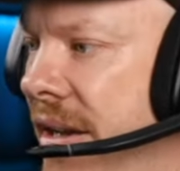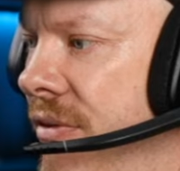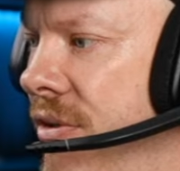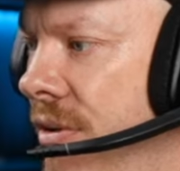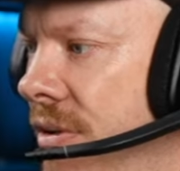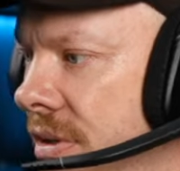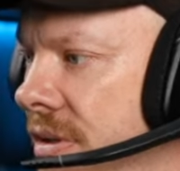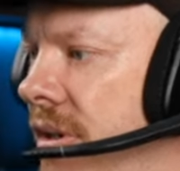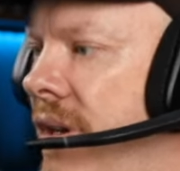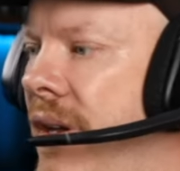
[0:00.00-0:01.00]
of
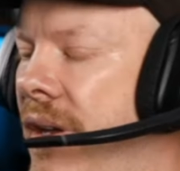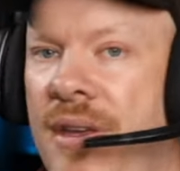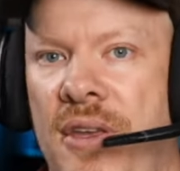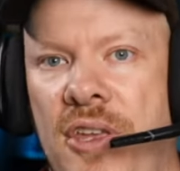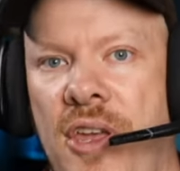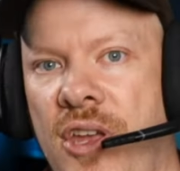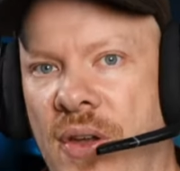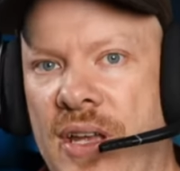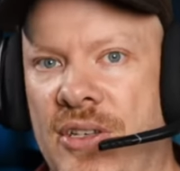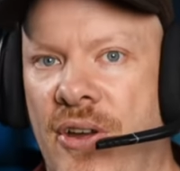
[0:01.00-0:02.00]
course you can go
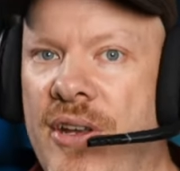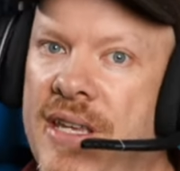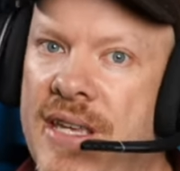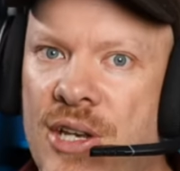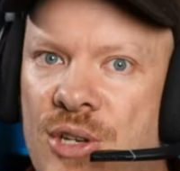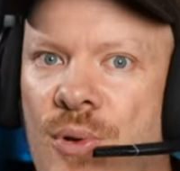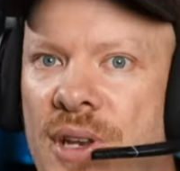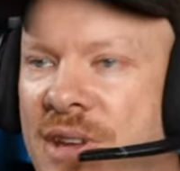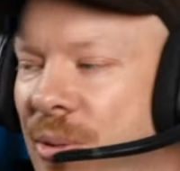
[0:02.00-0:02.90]
outside and catch one if you